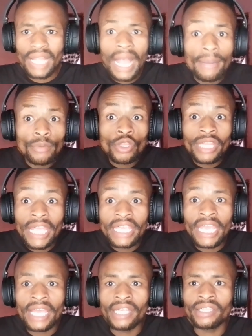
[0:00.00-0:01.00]
I'm not there
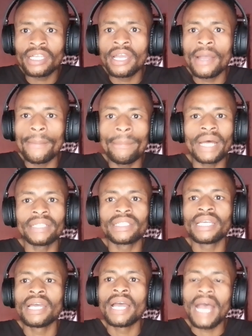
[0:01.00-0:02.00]
yet,
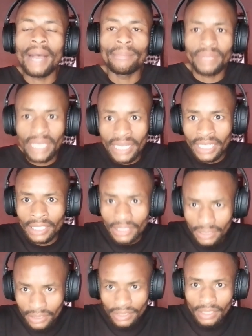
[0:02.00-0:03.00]
but I'm getting
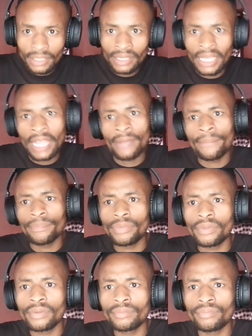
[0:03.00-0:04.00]
there,
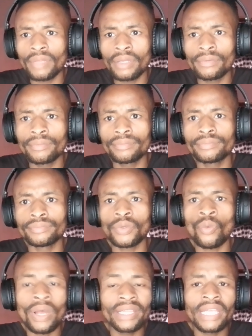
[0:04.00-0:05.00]

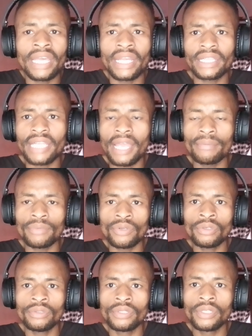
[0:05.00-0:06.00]
one day at a time, you
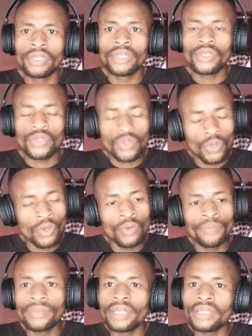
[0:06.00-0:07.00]
know.
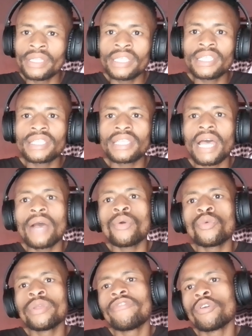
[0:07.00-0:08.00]
So this is how
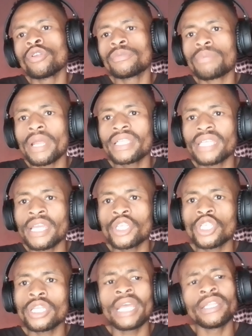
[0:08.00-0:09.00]
we follow price
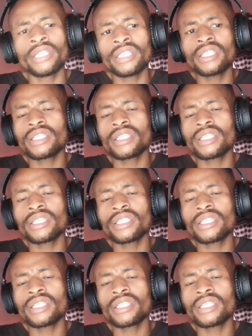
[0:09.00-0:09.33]
action, and this